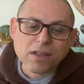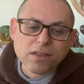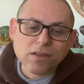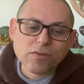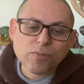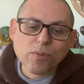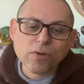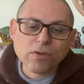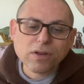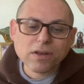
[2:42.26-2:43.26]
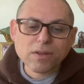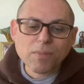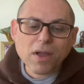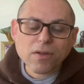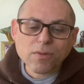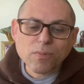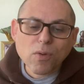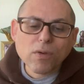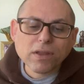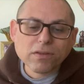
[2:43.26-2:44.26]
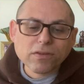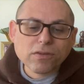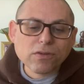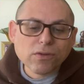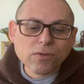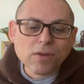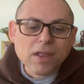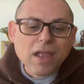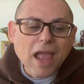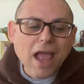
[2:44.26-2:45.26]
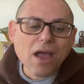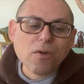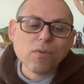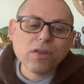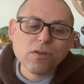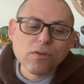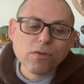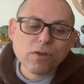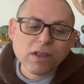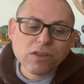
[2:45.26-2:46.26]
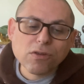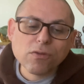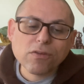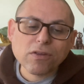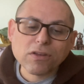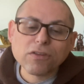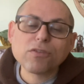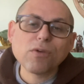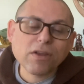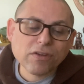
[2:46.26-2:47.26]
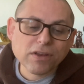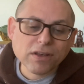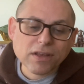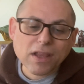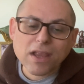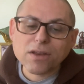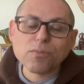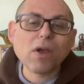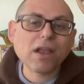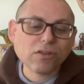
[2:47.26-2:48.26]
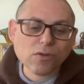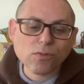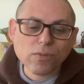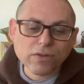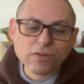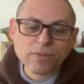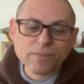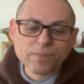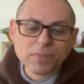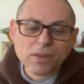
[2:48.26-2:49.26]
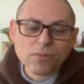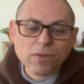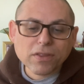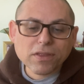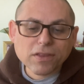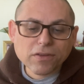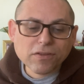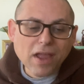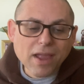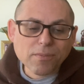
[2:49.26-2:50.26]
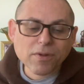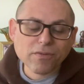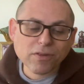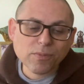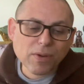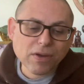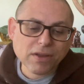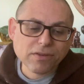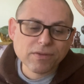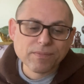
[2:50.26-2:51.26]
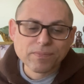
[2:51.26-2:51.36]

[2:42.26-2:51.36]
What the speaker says: this word nipako points to how we can use discretion and practical wisdom with this type of experience.